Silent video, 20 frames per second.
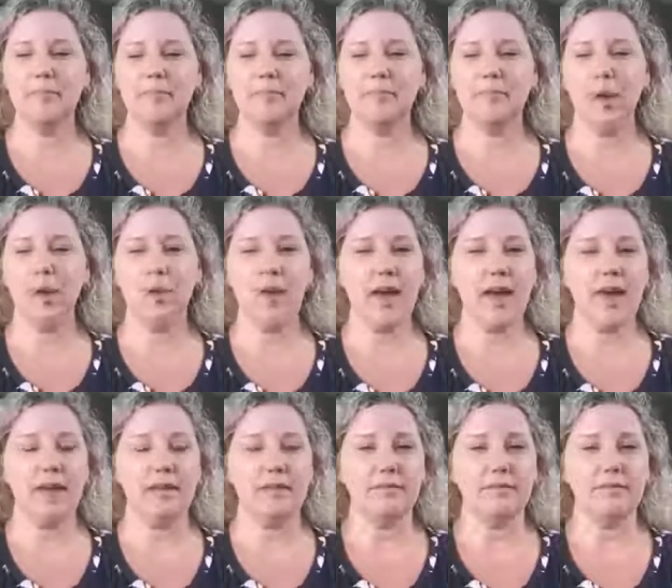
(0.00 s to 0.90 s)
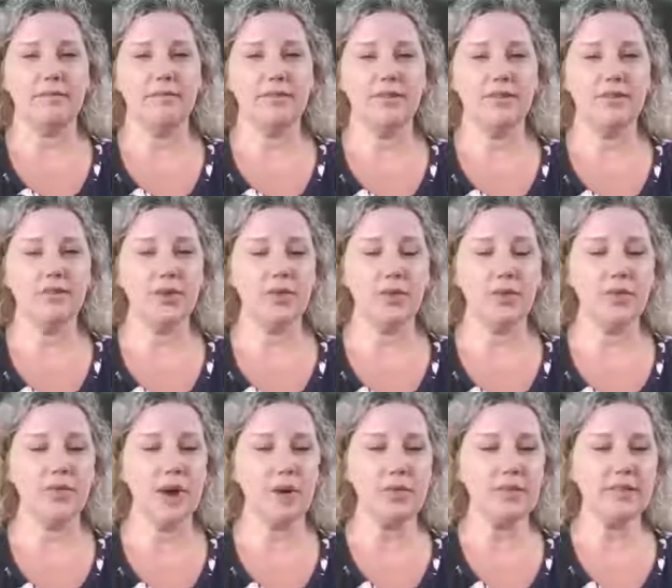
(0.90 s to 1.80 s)
Okay, so
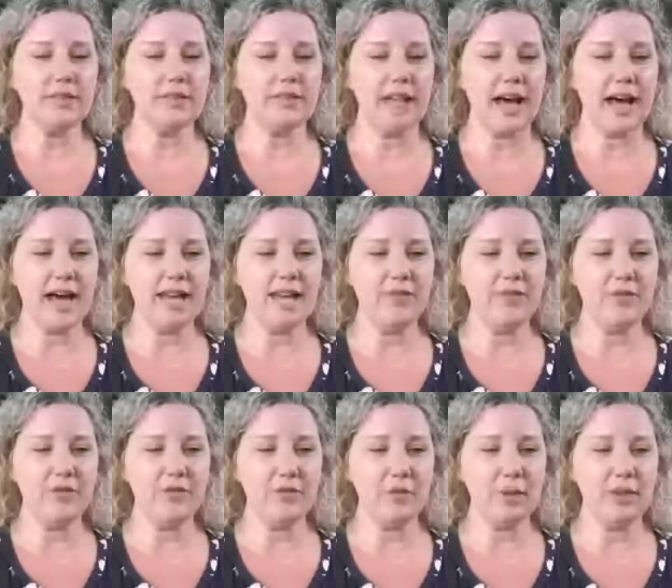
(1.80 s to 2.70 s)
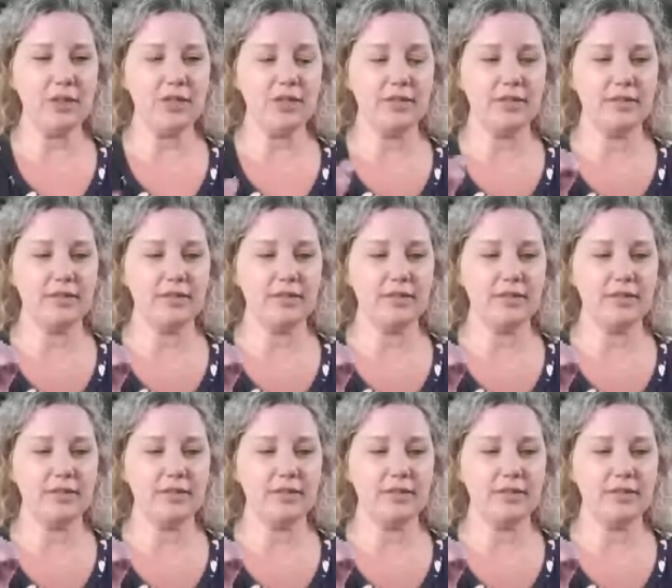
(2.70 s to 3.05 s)
that was a lot of information.